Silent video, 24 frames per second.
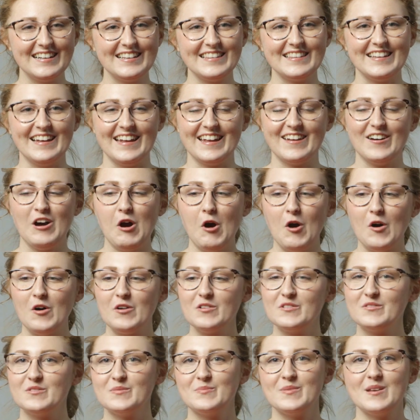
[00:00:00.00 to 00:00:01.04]
Like
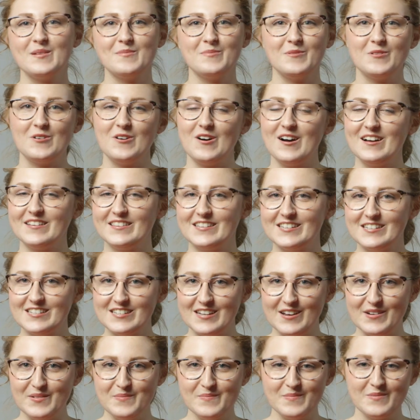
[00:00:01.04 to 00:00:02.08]
all of the people on the
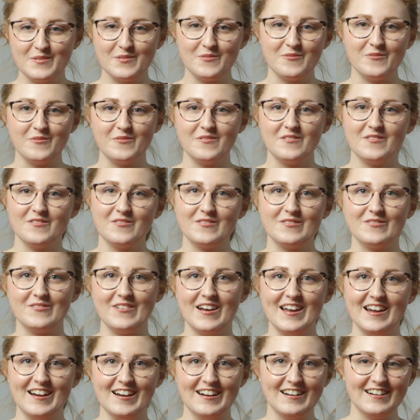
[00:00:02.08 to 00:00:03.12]
ship
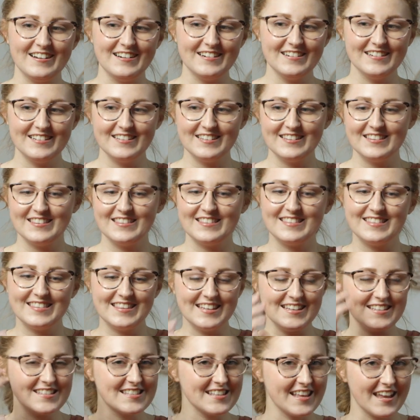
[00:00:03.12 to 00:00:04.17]
wear
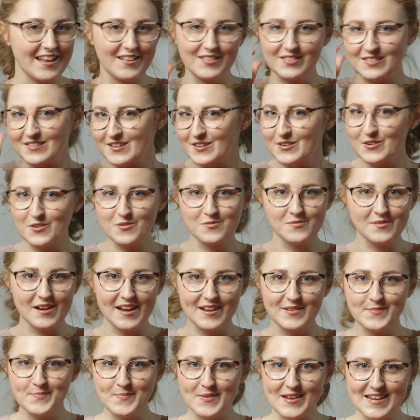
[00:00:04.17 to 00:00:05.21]
these like little
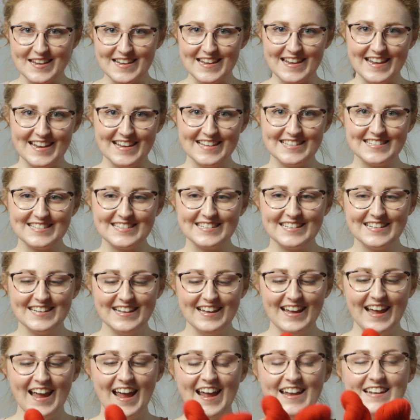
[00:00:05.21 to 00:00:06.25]
red beanies,
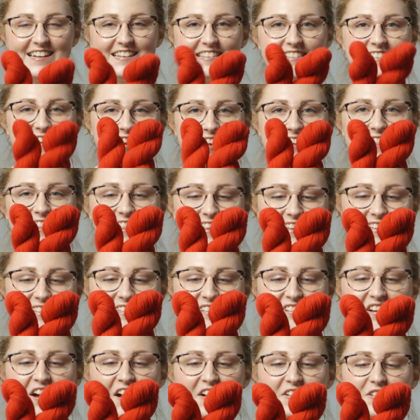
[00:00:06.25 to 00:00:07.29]
and it's like
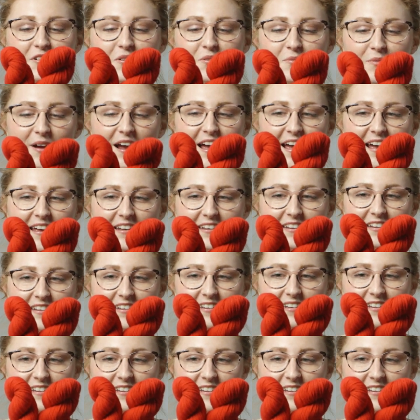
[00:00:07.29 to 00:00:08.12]
this color red.